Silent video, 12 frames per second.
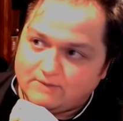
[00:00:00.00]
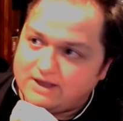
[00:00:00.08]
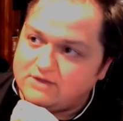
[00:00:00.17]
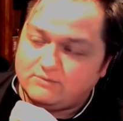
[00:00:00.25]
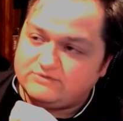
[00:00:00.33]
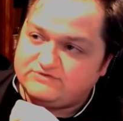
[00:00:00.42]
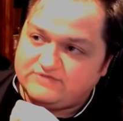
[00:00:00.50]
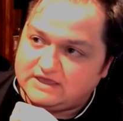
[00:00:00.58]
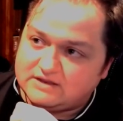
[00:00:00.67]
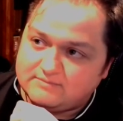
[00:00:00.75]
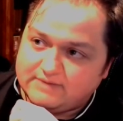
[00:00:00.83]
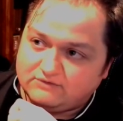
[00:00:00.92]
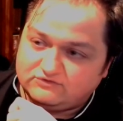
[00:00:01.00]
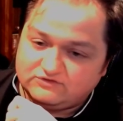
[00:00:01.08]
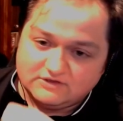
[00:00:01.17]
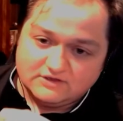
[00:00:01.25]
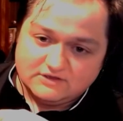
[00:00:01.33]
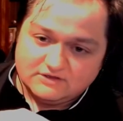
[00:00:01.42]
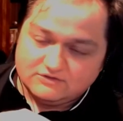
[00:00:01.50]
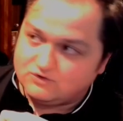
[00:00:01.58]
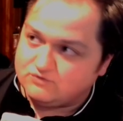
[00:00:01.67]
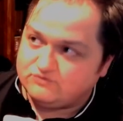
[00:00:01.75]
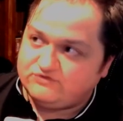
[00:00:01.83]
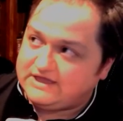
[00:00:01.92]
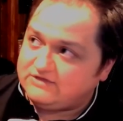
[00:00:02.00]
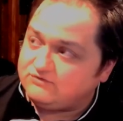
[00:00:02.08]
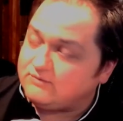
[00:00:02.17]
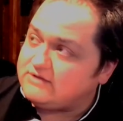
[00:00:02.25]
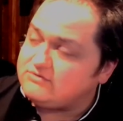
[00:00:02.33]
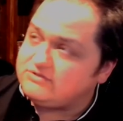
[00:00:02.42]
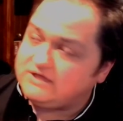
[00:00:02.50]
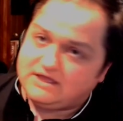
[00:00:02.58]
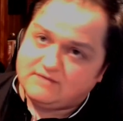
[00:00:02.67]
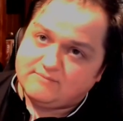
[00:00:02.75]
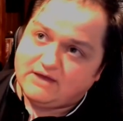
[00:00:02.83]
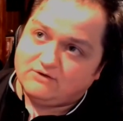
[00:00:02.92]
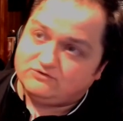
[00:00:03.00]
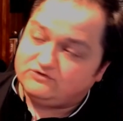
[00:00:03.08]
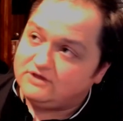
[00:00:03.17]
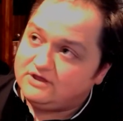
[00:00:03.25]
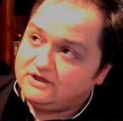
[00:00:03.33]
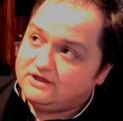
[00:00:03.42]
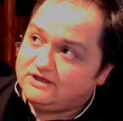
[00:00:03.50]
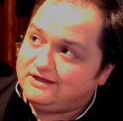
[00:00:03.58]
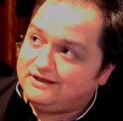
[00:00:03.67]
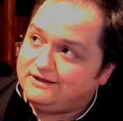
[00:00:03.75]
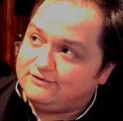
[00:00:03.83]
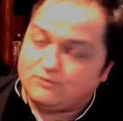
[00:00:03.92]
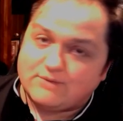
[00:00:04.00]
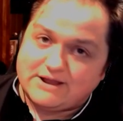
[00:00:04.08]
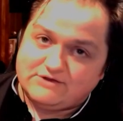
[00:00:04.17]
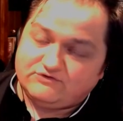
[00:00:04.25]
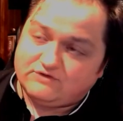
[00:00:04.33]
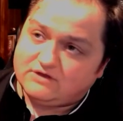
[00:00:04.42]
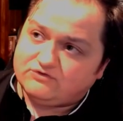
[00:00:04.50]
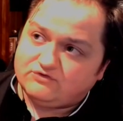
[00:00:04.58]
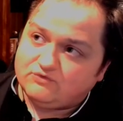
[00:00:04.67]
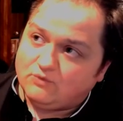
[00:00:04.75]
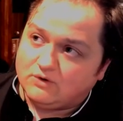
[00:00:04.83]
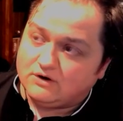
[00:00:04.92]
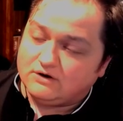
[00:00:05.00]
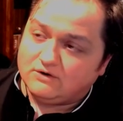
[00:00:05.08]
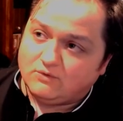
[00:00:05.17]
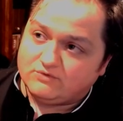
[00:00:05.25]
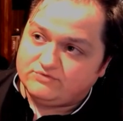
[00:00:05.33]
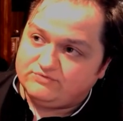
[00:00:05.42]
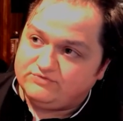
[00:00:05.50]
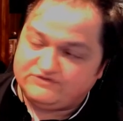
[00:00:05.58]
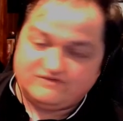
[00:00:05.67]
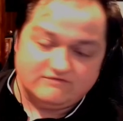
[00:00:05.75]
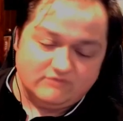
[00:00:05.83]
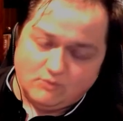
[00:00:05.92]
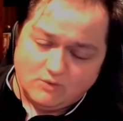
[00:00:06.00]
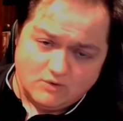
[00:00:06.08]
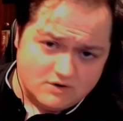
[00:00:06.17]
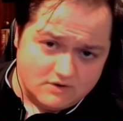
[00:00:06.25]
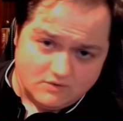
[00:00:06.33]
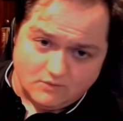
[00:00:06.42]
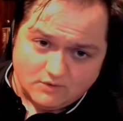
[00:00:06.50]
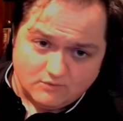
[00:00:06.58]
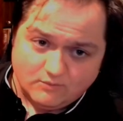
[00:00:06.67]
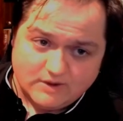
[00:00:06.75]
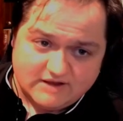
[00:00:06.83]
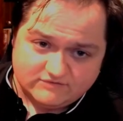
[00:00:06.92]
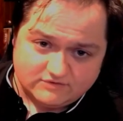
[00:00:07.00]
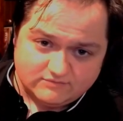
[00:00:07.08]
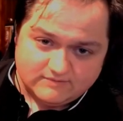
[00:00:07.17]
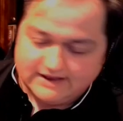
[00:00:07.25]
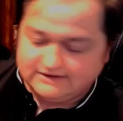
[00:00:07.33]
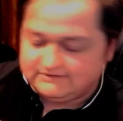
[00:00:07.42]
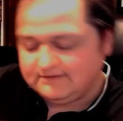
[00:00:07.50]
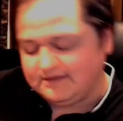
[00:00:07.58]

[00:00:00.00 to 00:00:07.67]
Why are you always thinking about the Crusades? Why are you thinking about the Renaissance or the Civil War or whatever, right?